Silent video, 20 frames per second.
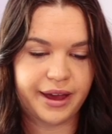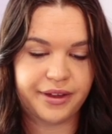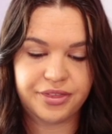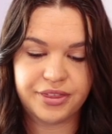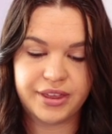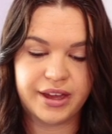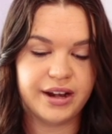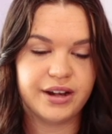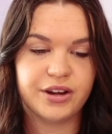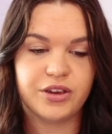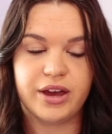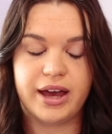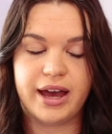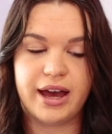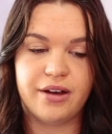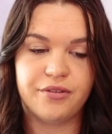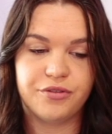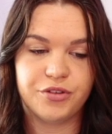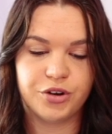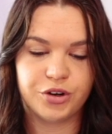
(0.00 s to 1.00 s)
And then you
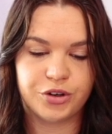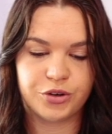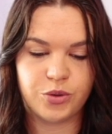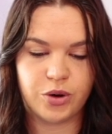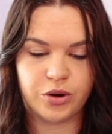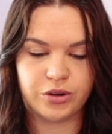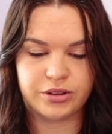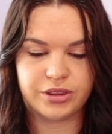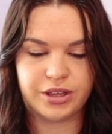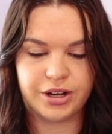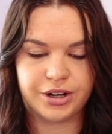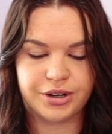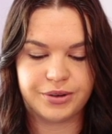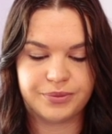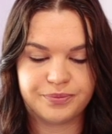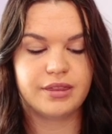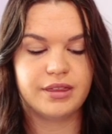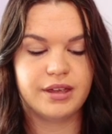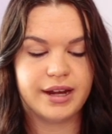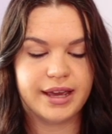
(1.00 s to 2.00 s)
have your quote there.
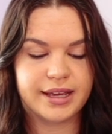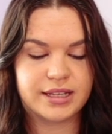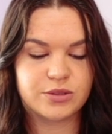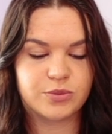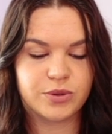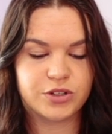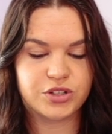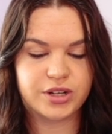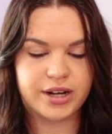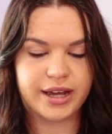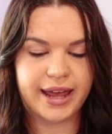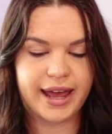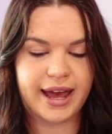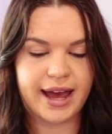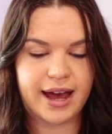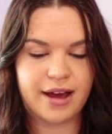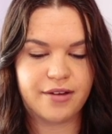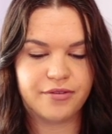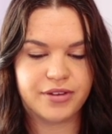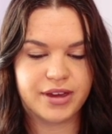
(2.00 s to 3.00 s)
The next widget I
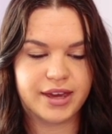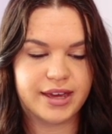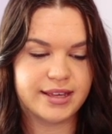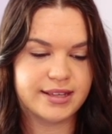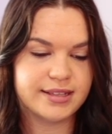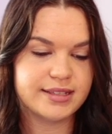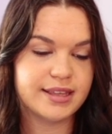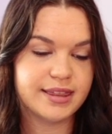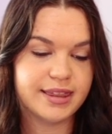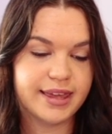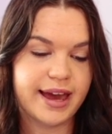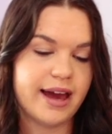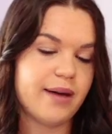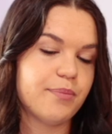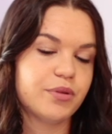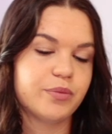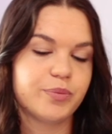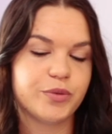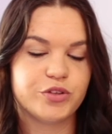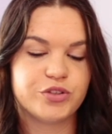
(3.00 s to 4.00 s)
have is the
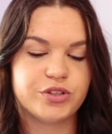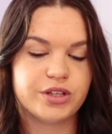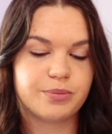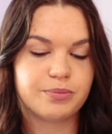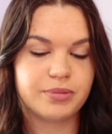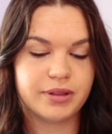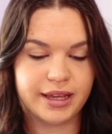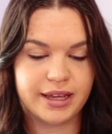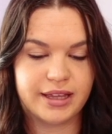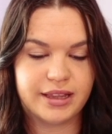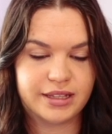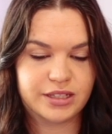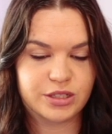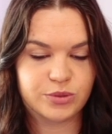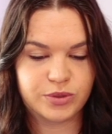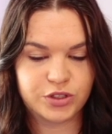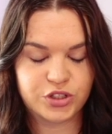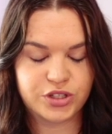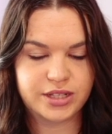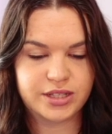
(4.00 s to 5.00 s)
Apple Music playlist
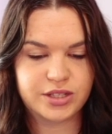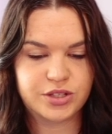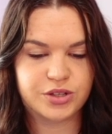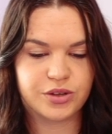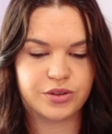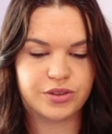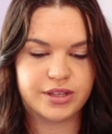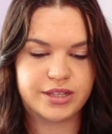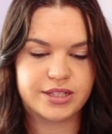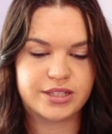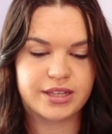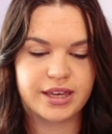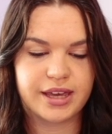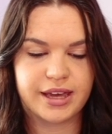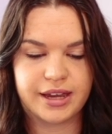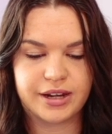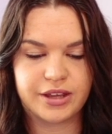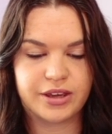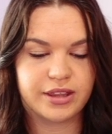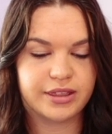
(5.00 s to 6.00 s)
widget. So this
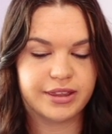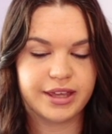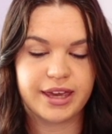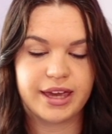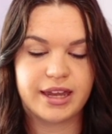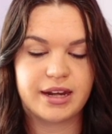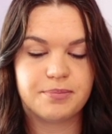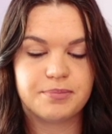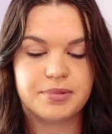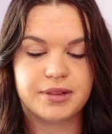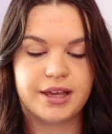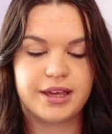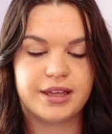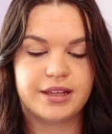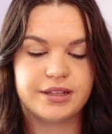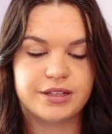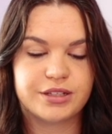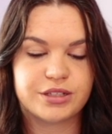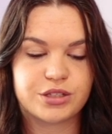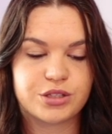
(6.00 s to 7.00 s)
you can link any
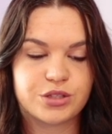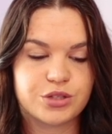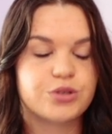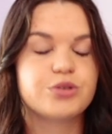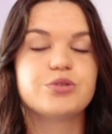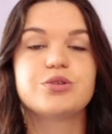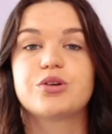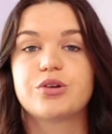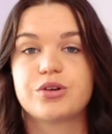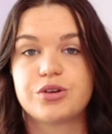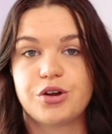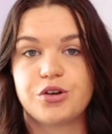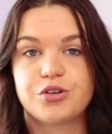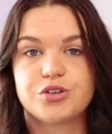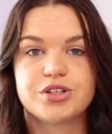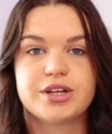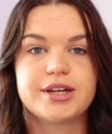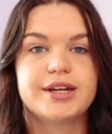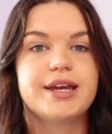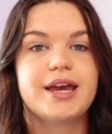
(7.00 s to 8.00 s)
playlist to your
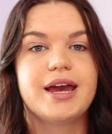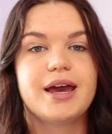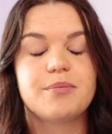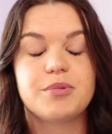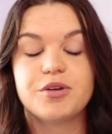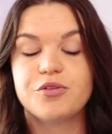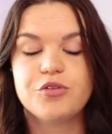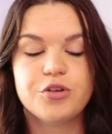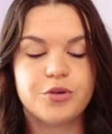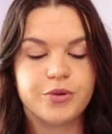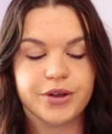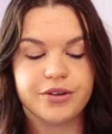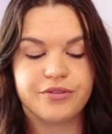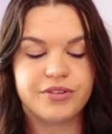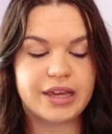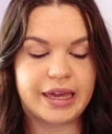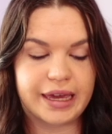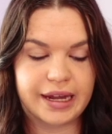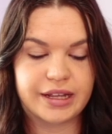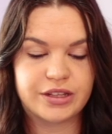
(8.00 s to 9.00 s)
Notion. Before we
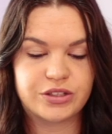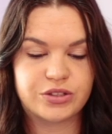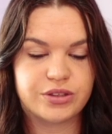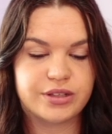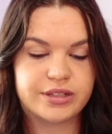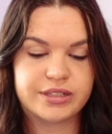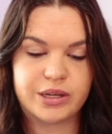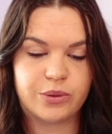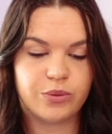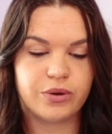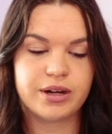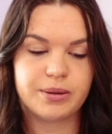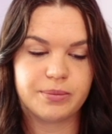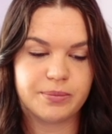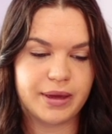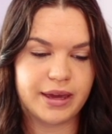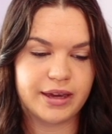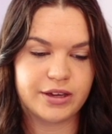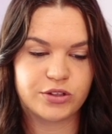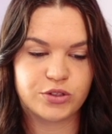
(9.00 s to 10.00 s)
even get into this, I wanna
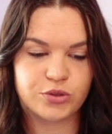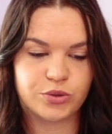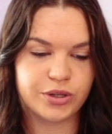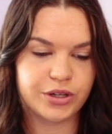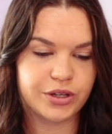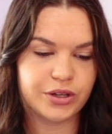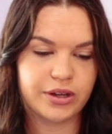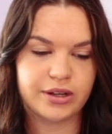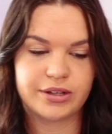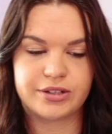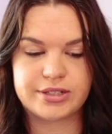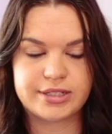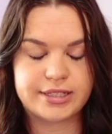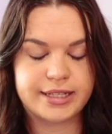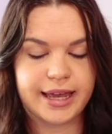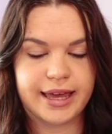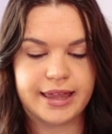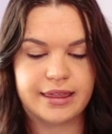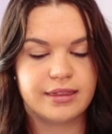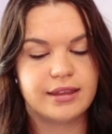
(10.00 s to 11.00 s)
make sure you
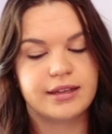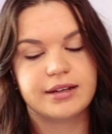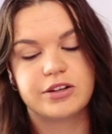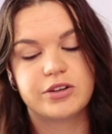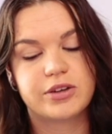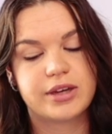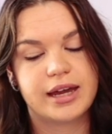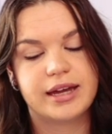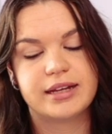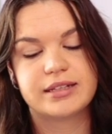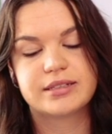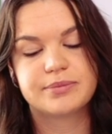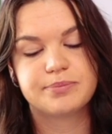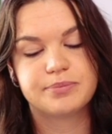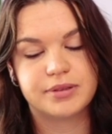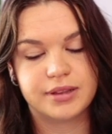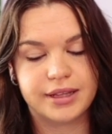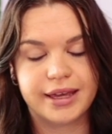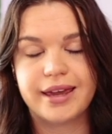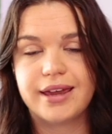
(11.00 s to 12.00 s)
understand that you can't
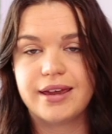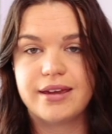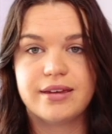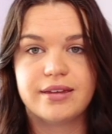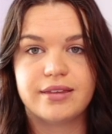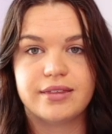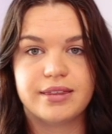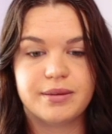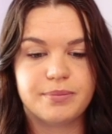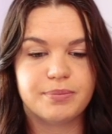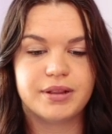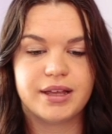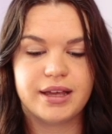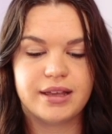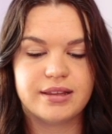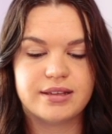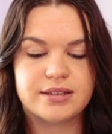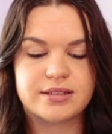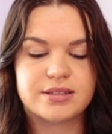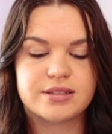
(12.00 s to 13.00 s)
play the
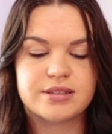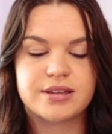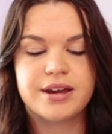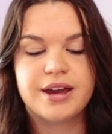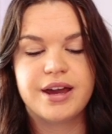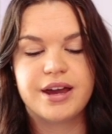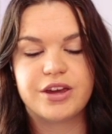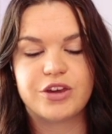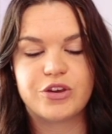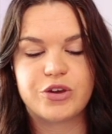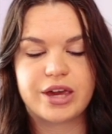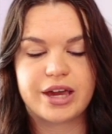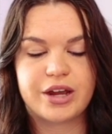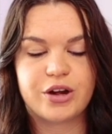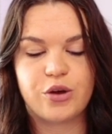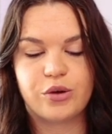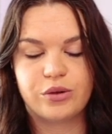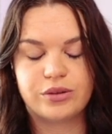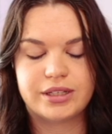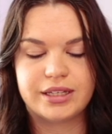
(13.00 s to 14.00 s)
playlists. You can
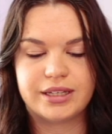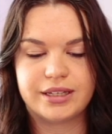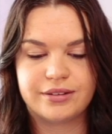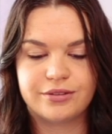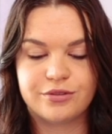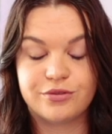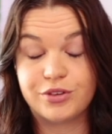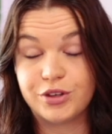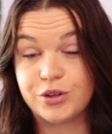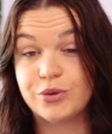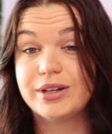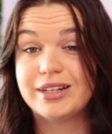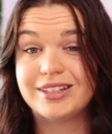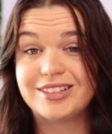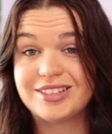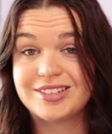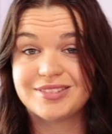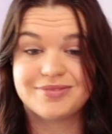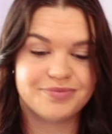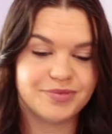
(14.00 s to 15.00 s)
only view
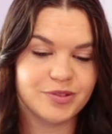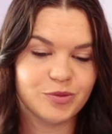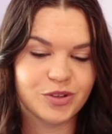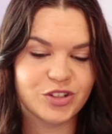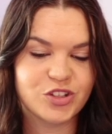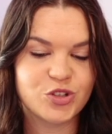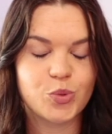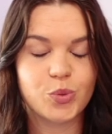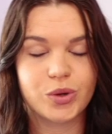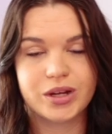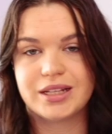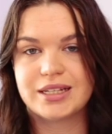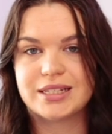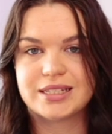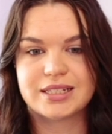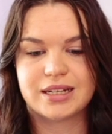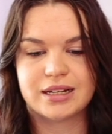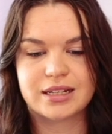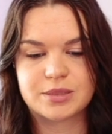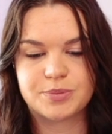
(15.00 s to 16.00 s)
it, which really
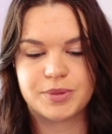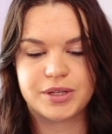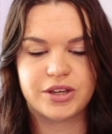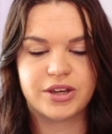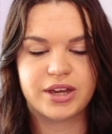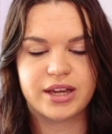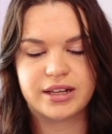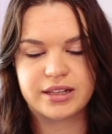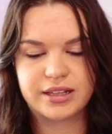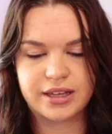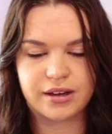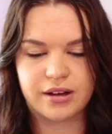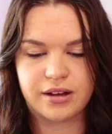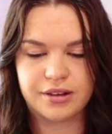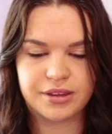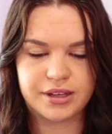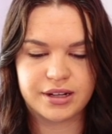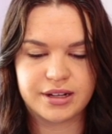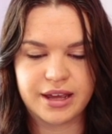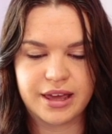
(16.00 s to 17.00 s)
sucks, but you can click
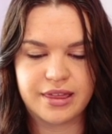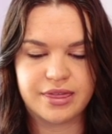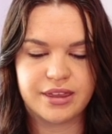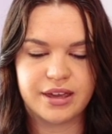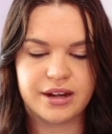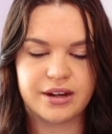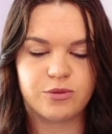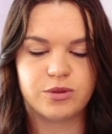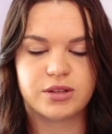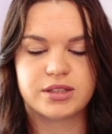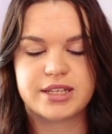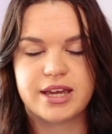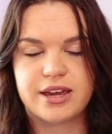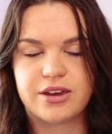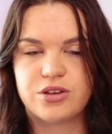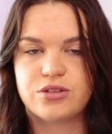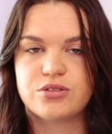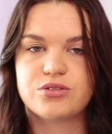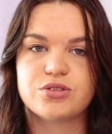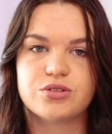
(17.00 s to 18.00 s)
on it and then it will
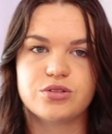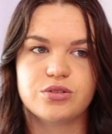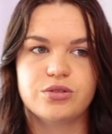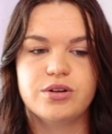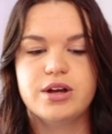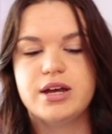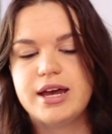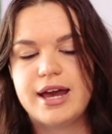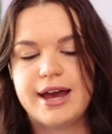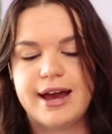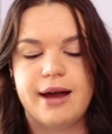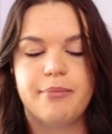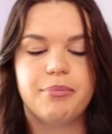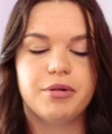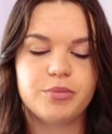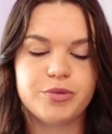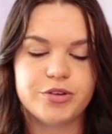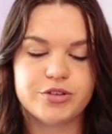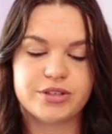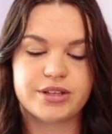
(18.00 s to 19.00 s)
take you to
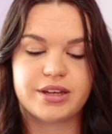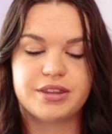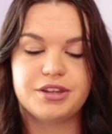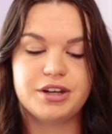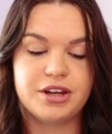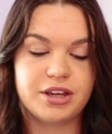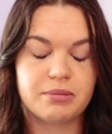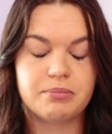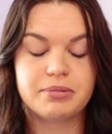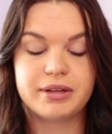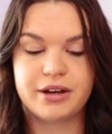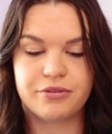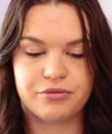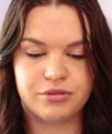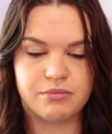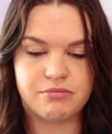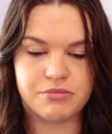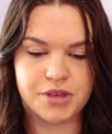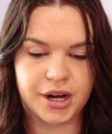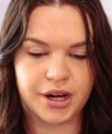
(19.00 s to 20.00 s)
Apple Music and then you can play it
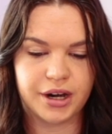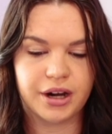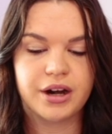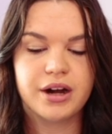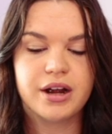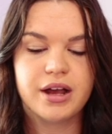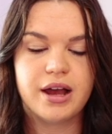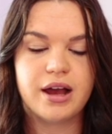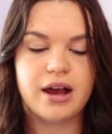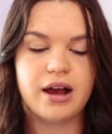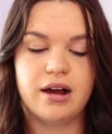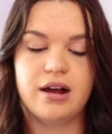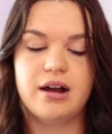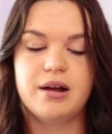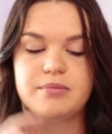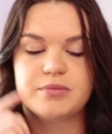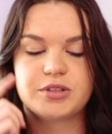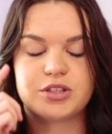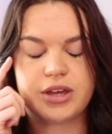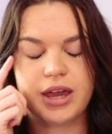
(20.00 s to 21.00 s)
from there.
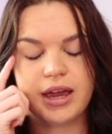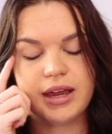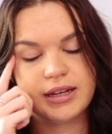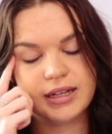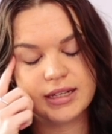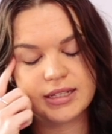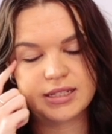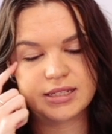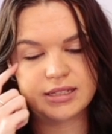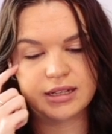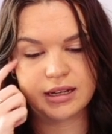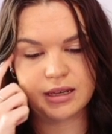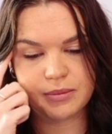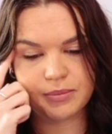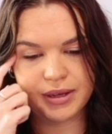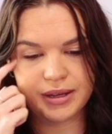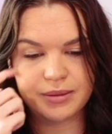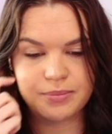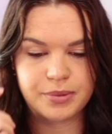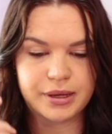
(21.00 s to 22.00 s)
So yeah, it does suck a
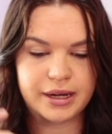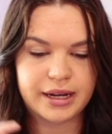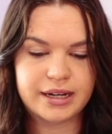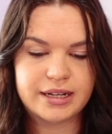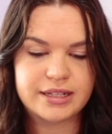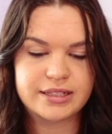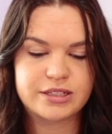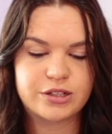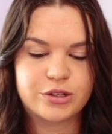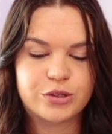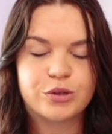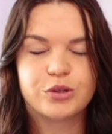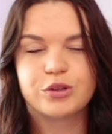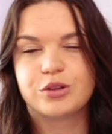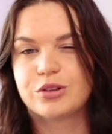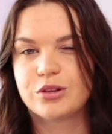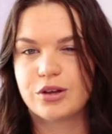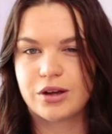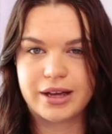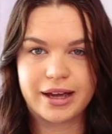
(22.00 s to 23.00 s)
bit, but it is a
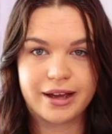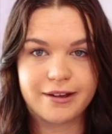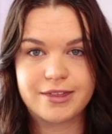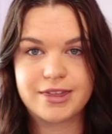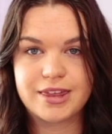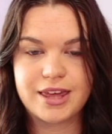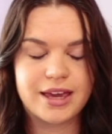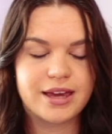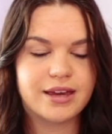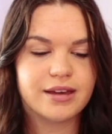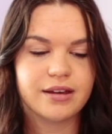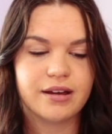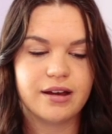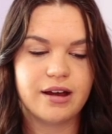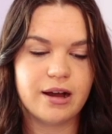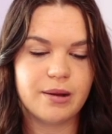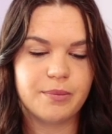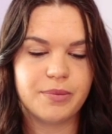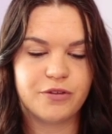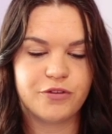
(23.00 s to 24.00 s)
cool look, I think,
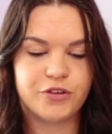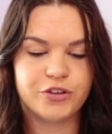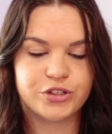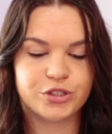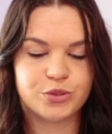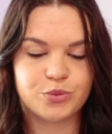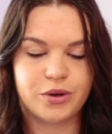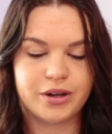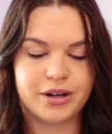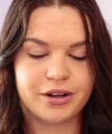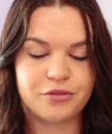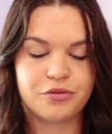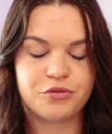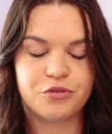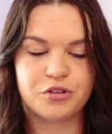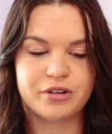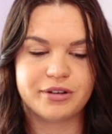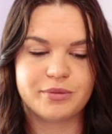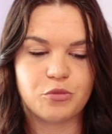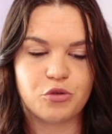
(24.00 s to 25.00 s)
if you just want it
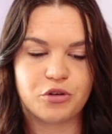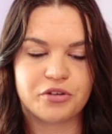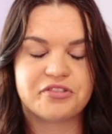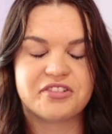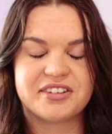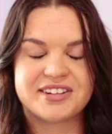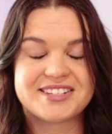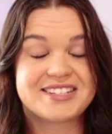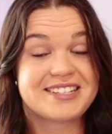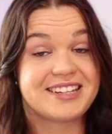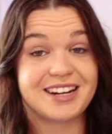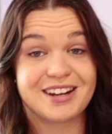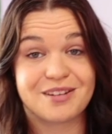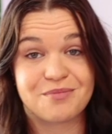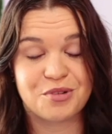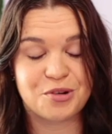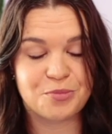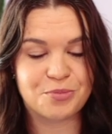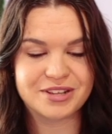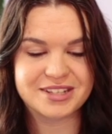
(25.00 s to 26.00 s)
more for aesthetic
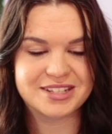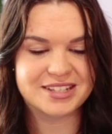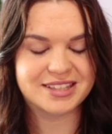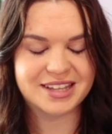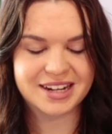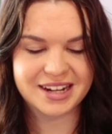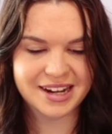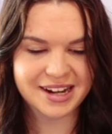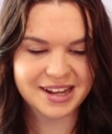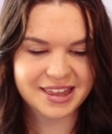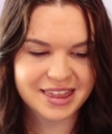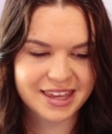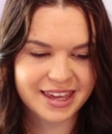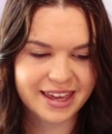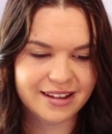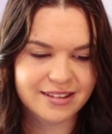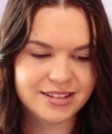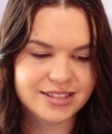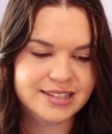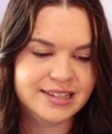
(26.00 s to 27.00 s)
purposes than anything
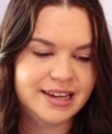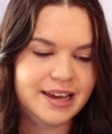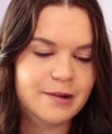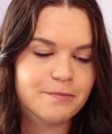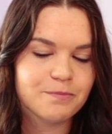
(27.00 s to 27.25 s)
else.